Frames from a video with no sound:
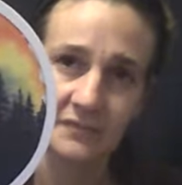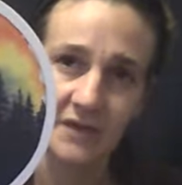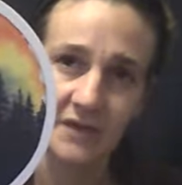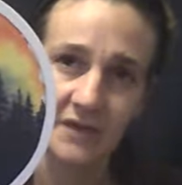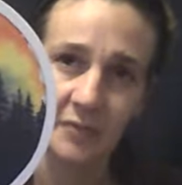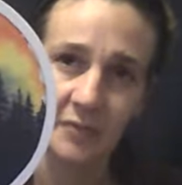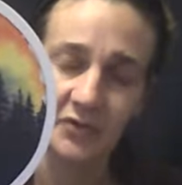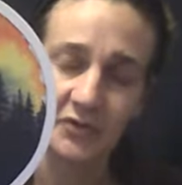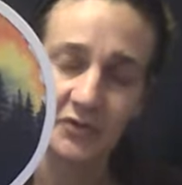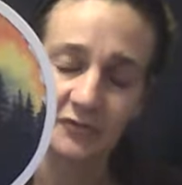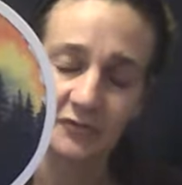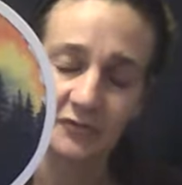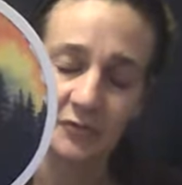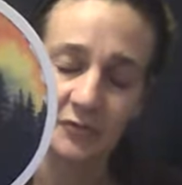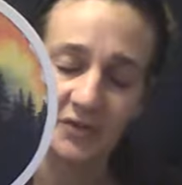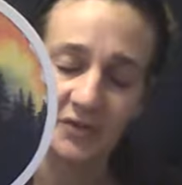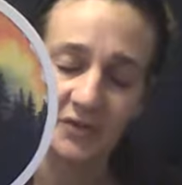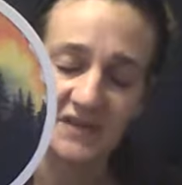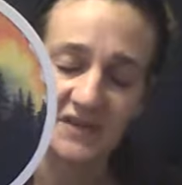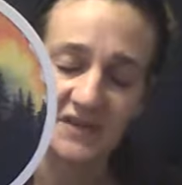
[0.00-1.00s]
a beautiful
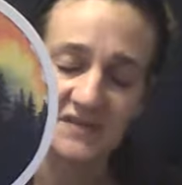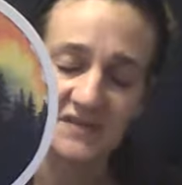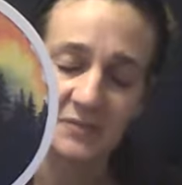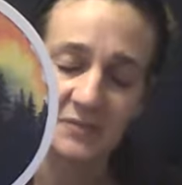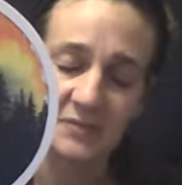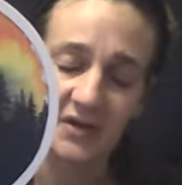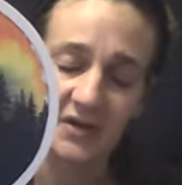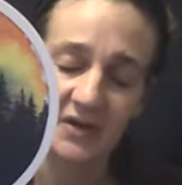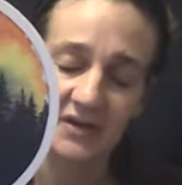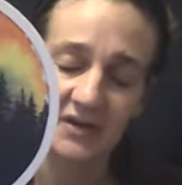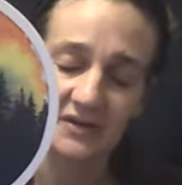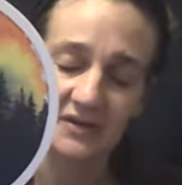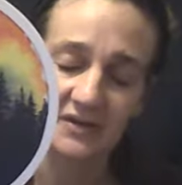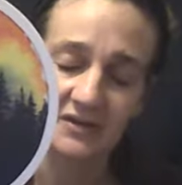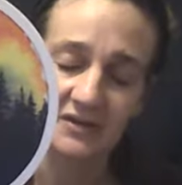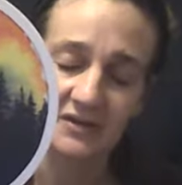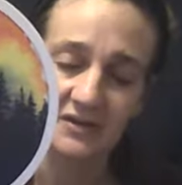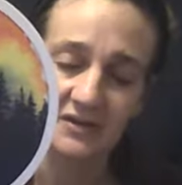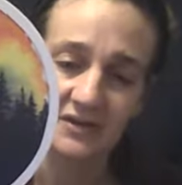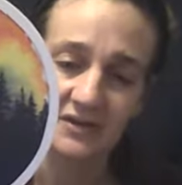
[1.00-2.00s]
place, but
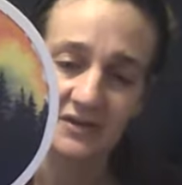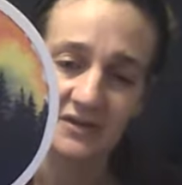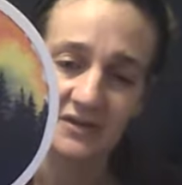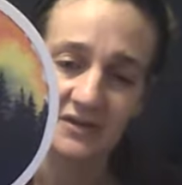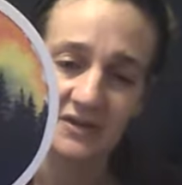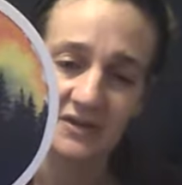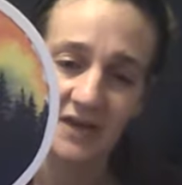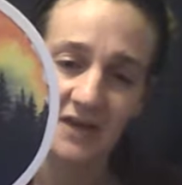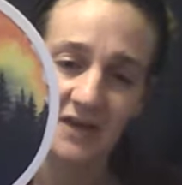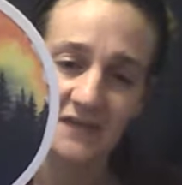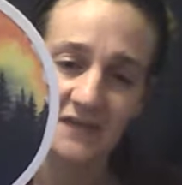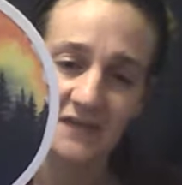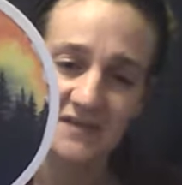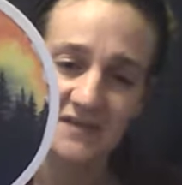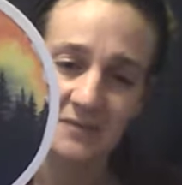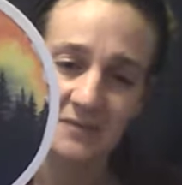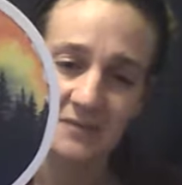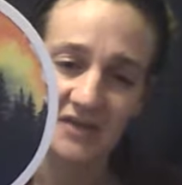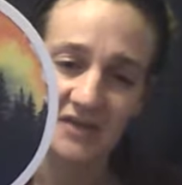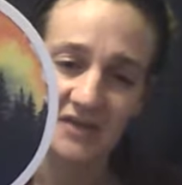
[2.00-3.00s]
at the
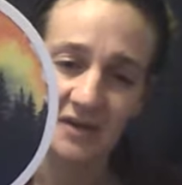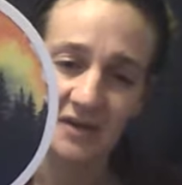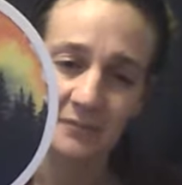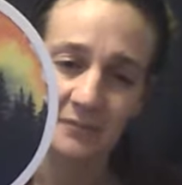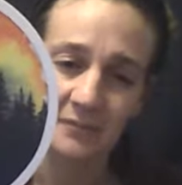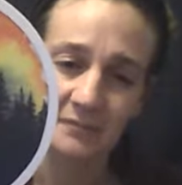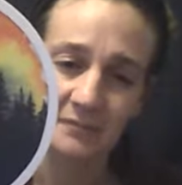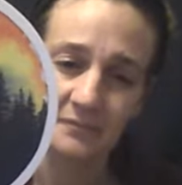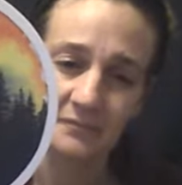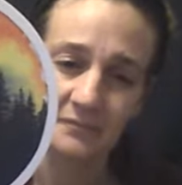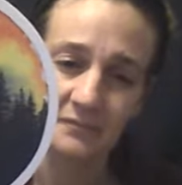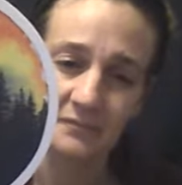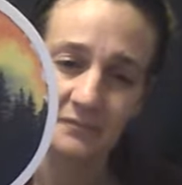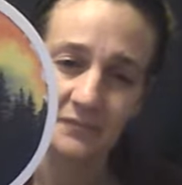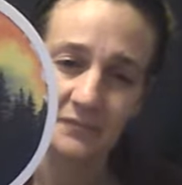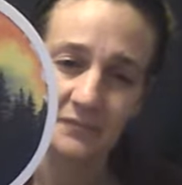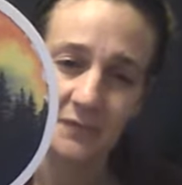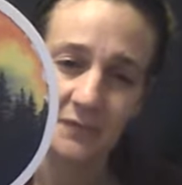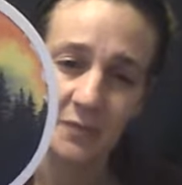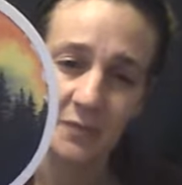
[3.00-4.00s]
same time,
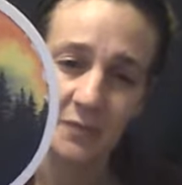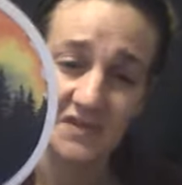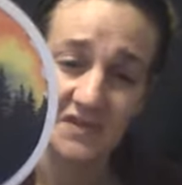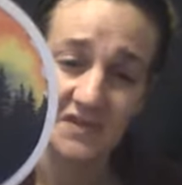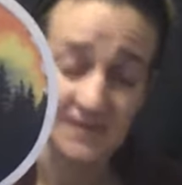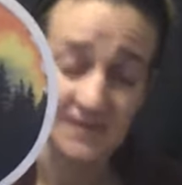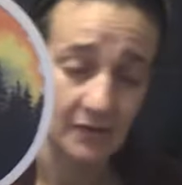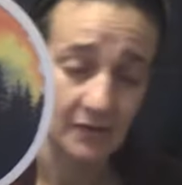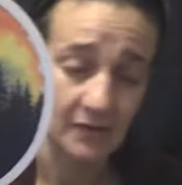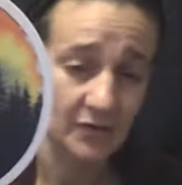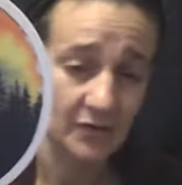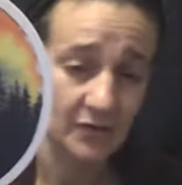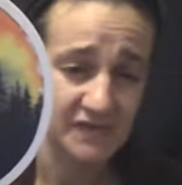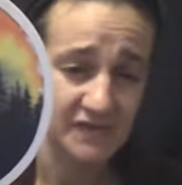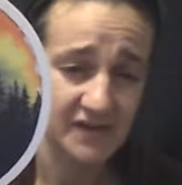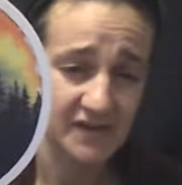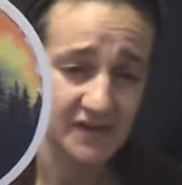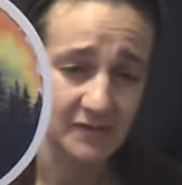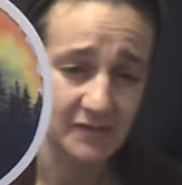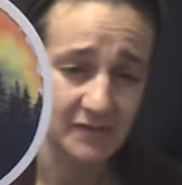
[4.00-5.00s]
when the sun goes
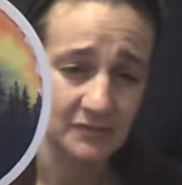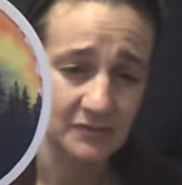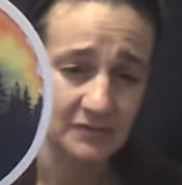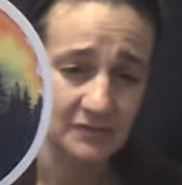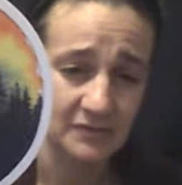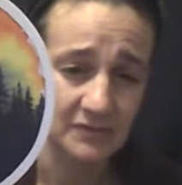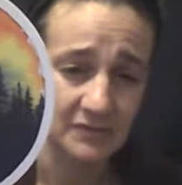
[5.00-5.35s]
down,